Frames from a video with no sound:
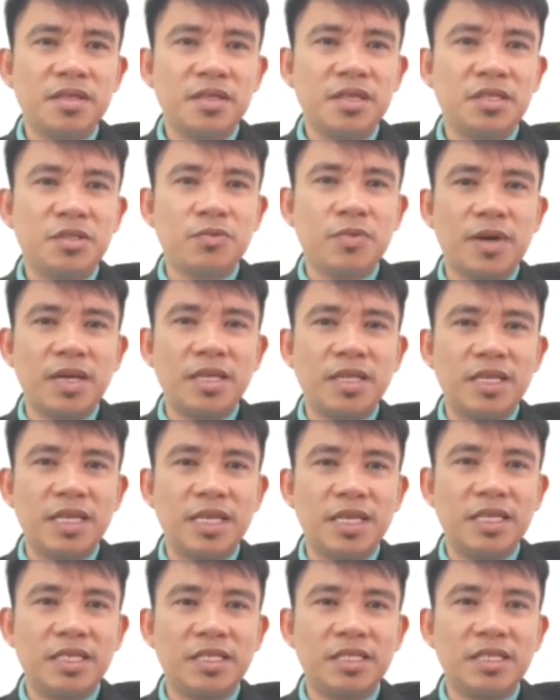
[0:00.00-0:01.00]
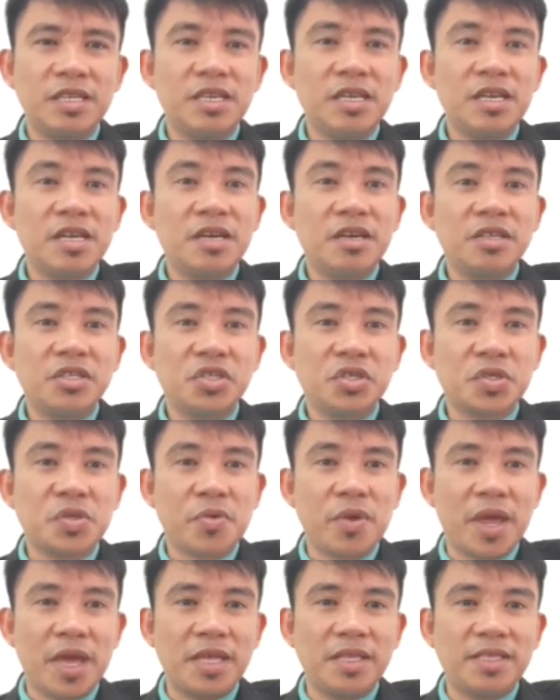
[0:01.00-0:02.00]
this one is
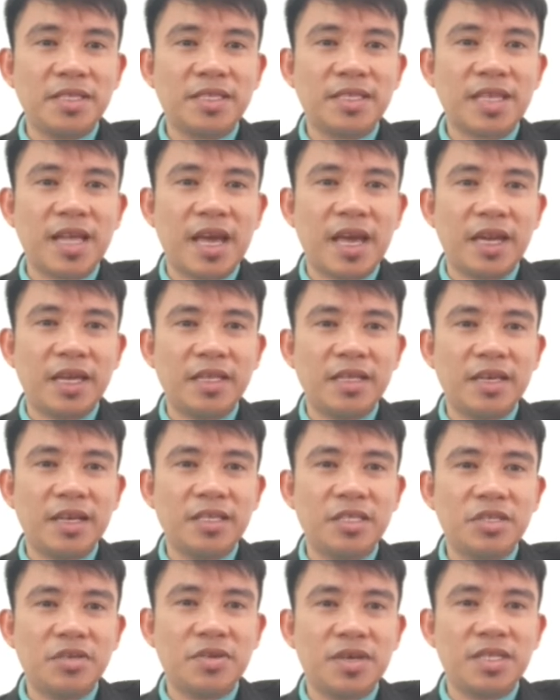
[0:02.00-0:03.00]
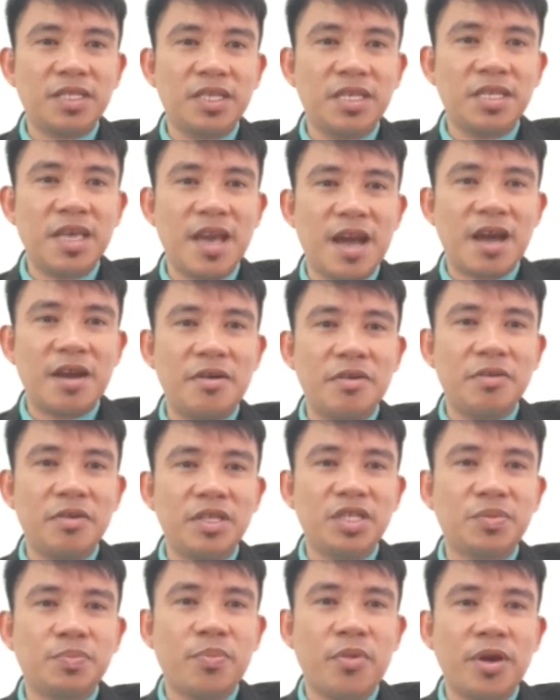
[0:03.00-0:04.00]
straight side. As you can see, the arrow,
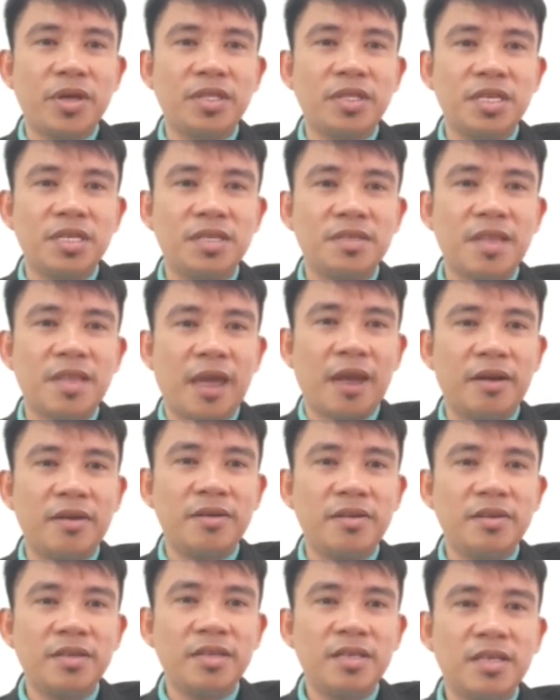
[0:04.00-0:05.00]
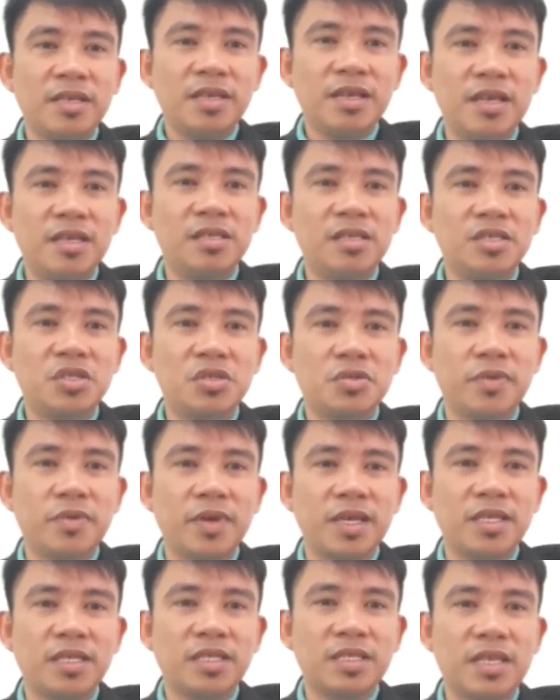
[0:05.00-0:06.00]
it's pointing there. It's a
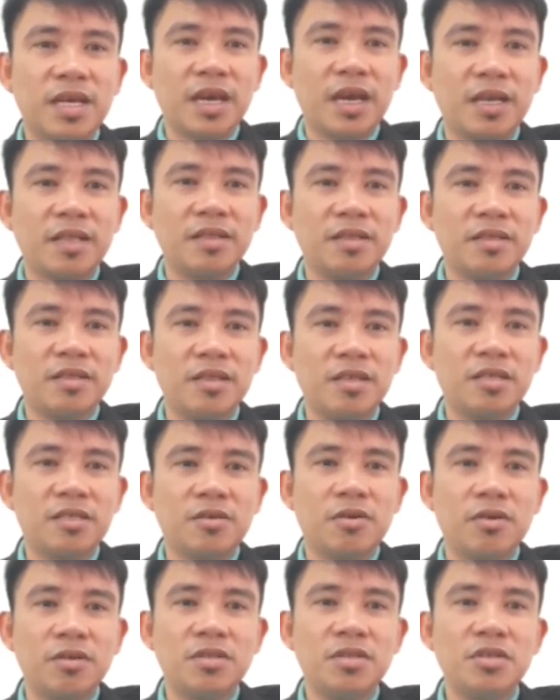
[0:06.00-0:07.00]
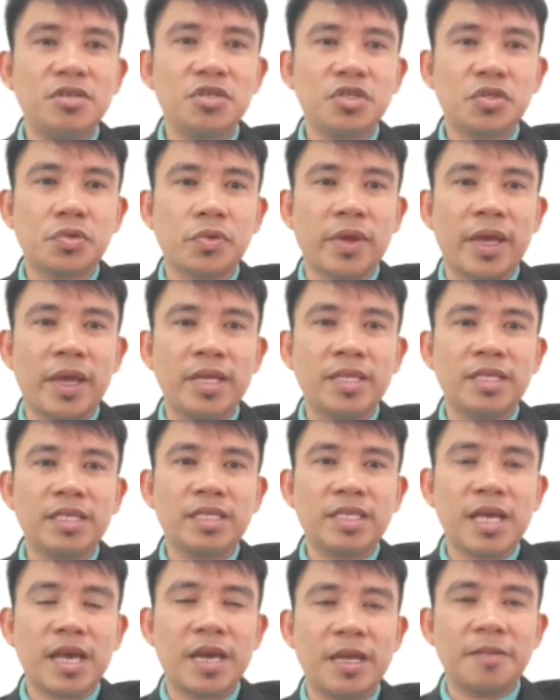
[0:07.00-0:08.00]
straight side. This is called straight
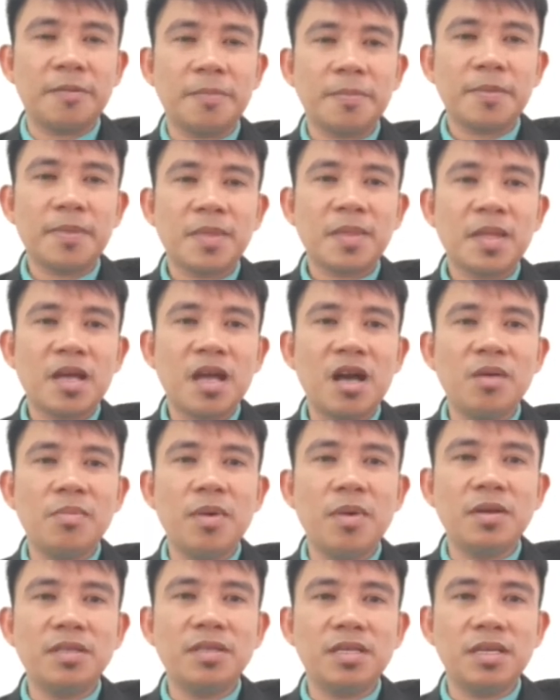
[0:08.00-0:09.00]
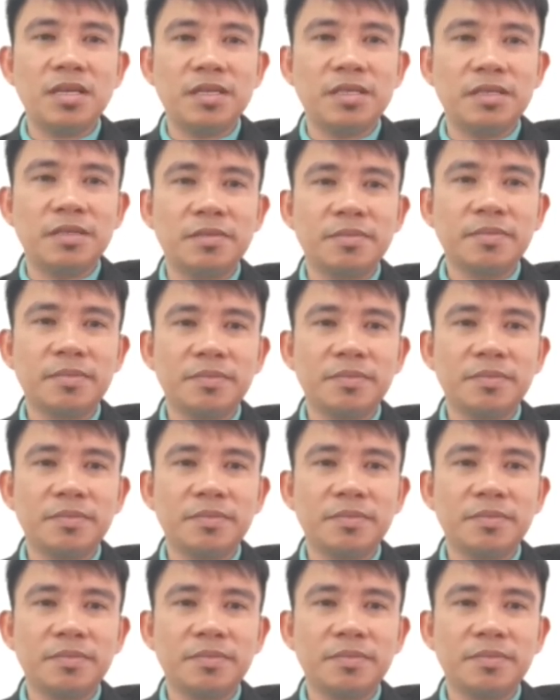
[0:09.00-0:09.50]
side. How about this?